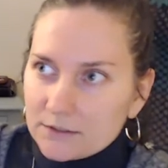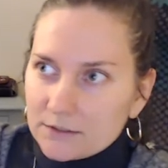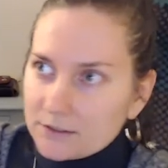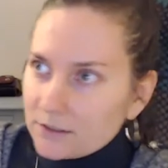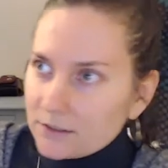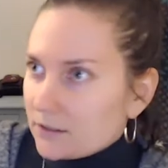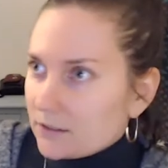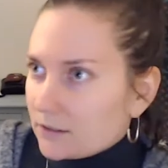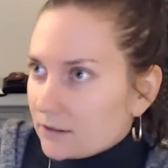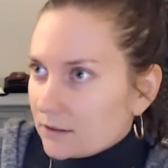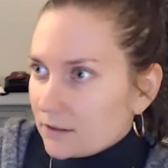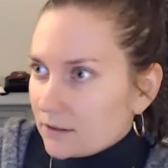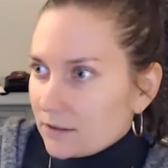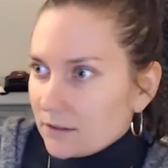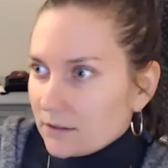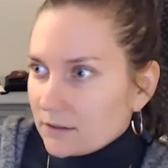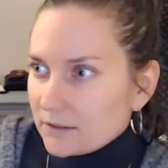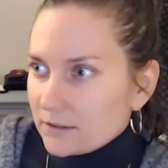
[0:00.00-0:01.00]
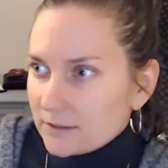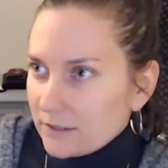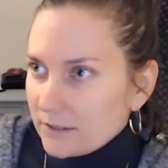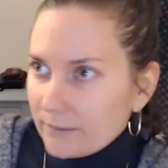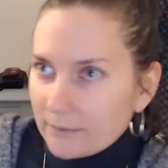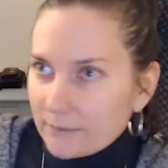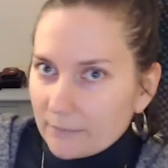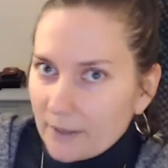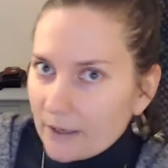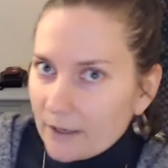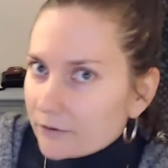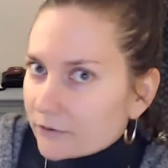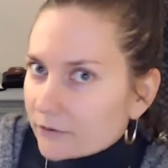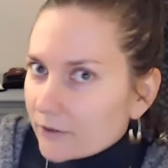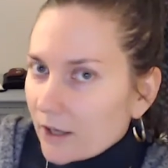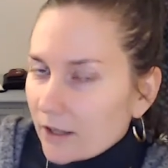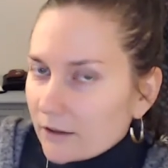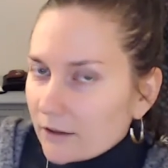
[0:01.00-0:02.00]
still the same amount of
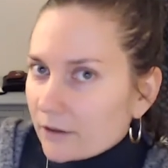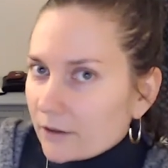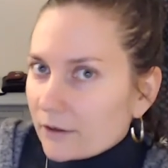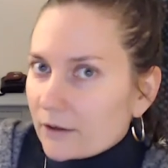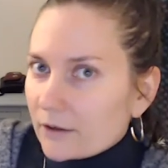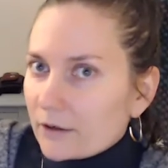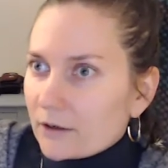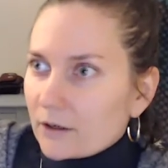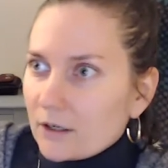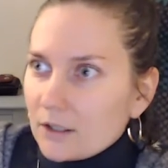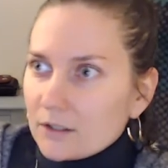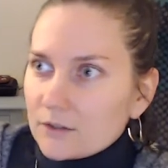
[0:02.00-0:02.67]
color,